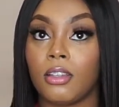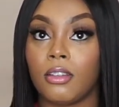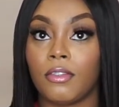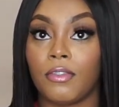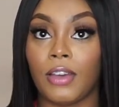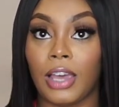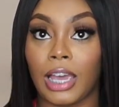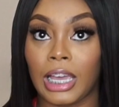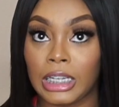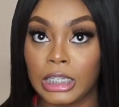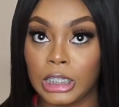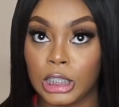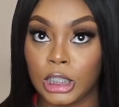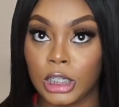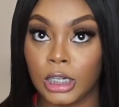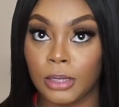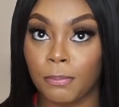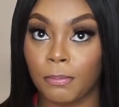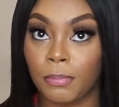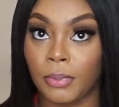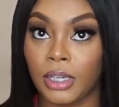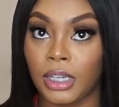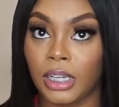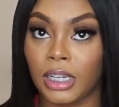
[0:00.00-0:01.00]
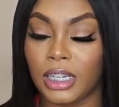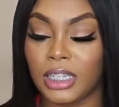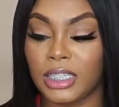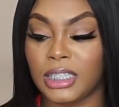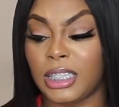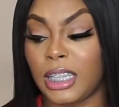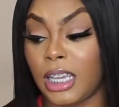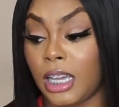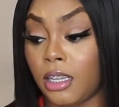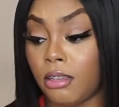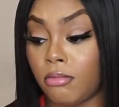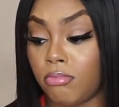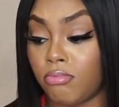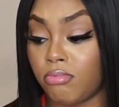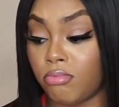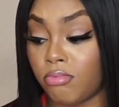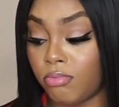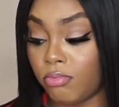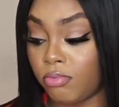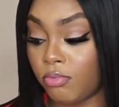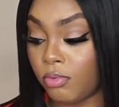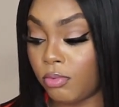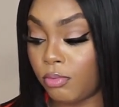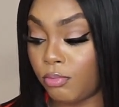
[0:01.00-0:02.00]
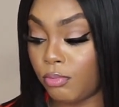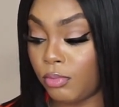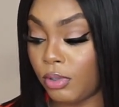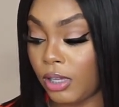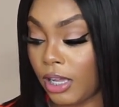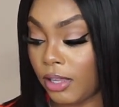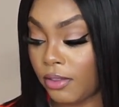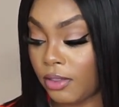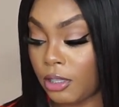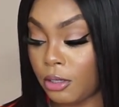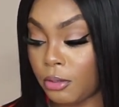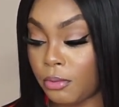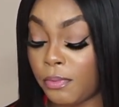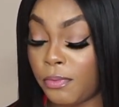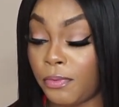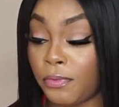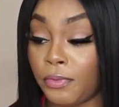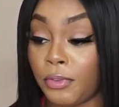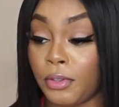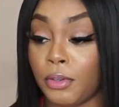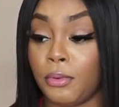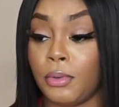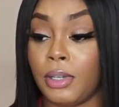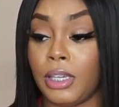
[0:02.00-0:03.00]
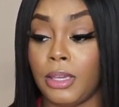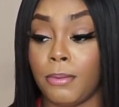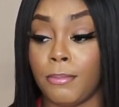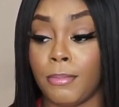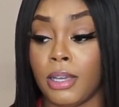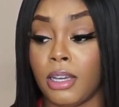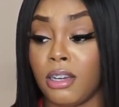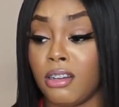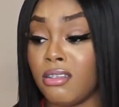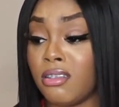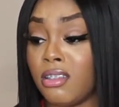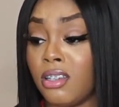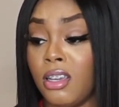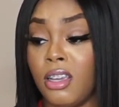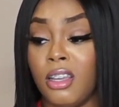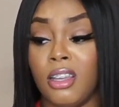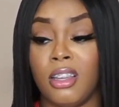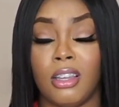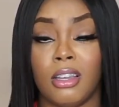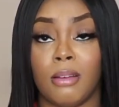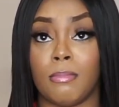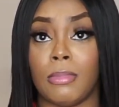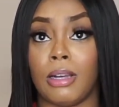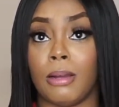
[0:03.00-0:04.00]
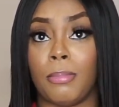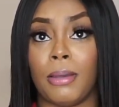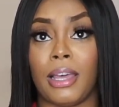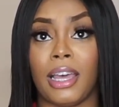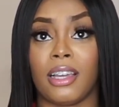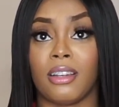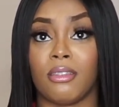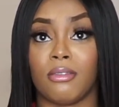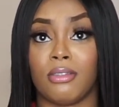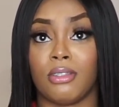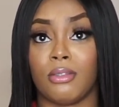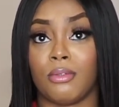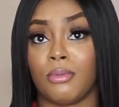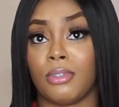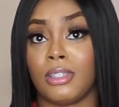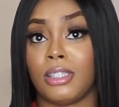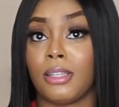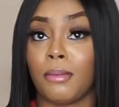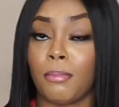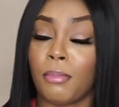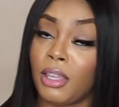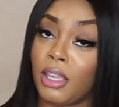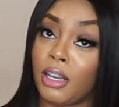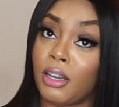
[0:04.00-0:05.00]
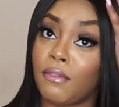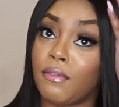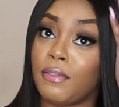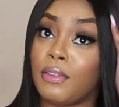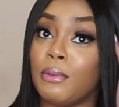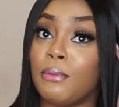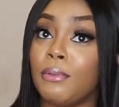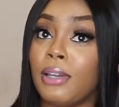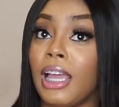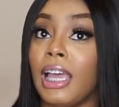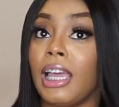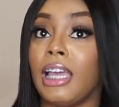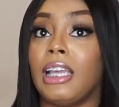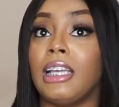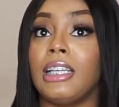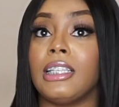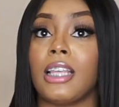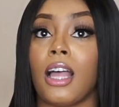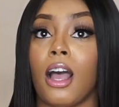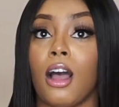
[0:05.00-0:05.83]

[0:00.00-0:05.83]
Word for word: fast shipping because they when I a few emails, my package ships to me in a few days.